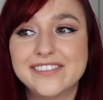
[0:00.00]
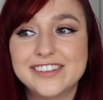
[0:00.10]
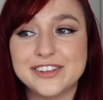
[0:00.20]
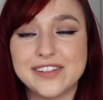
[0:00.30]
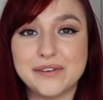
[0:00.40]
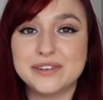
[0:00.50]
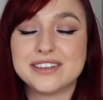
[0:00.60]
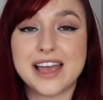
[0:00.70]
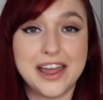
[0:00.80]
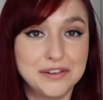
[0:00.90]
So that was
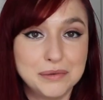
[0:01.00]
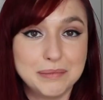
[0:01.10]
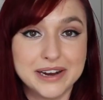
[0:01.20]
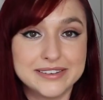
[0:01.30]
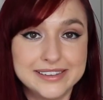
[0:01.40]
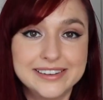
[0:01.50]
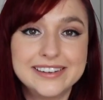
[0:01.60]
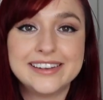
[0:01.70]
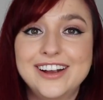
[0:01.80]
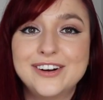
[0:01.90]
kind of embarrassing.
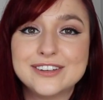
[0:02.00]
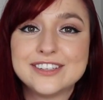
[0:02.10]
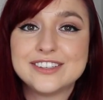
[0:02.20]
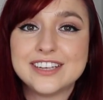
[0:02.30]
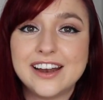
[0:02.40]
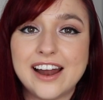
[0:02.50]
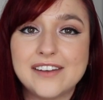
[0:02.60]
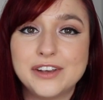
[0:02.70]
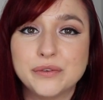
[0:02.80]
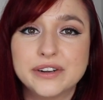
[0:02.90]
I also started
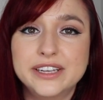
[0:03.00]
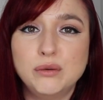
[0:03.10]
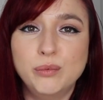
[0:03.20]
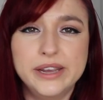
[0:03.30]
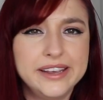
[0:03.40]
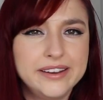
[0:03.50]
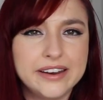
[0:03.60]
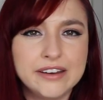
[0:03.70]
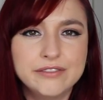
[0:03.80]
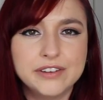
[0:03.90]
having really weird
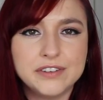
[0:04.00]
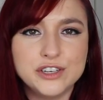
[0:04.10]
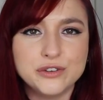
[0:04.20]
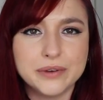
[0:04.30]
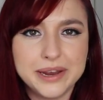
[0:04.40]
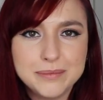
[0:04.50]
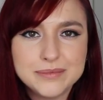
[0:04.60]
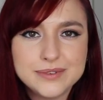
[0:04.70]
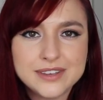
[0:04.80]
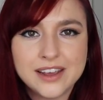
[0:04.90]
and vivid
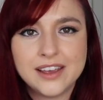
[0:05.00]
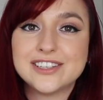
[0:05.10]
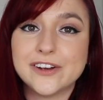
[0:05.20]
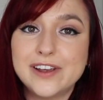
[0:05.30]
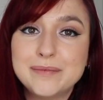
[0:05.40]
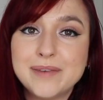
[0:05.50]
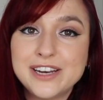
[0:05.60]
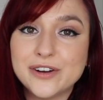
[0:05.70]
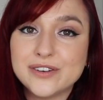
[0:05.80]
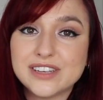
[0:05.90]
dreams. So in my
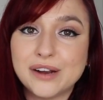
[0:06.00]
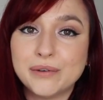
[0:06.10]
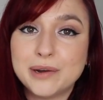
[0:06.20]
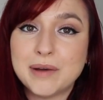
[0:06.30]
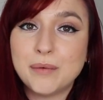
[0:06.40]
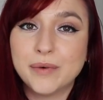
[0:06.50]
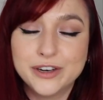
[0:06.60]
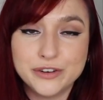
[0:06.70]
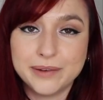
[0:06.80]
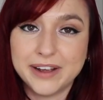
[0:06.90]
notes I wrote about
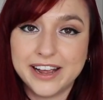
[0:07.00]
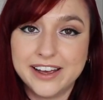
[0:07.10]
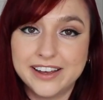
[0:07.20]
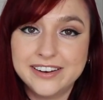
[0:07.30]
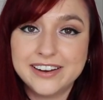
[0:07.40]
one dream I had,